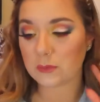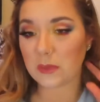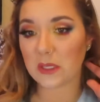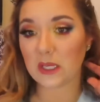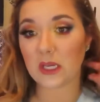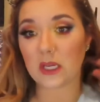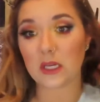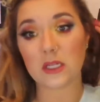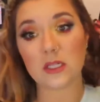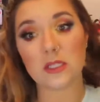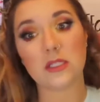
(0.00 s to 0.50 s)

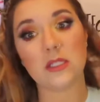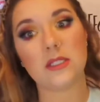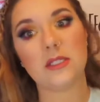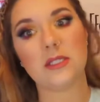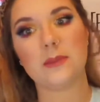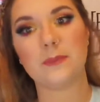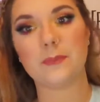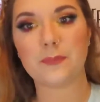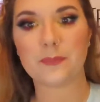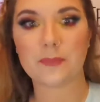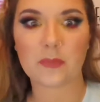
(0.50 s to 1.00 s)
because
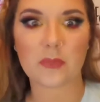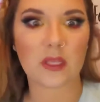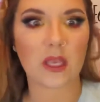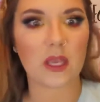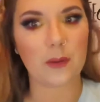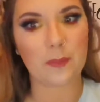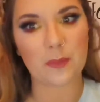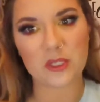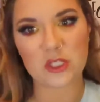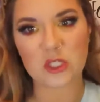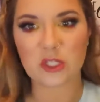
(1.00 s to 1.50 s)

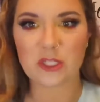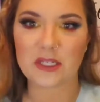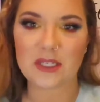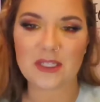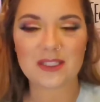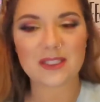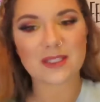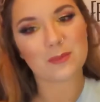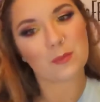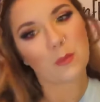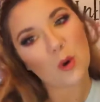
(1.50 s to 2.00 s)
a bitch
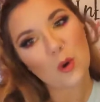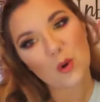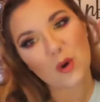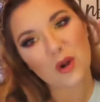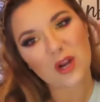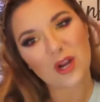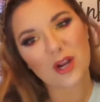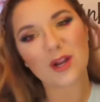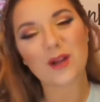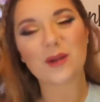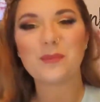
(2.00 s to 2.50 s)
needs
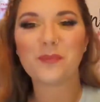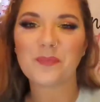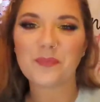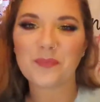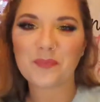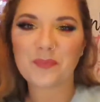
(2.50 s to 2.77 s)
more.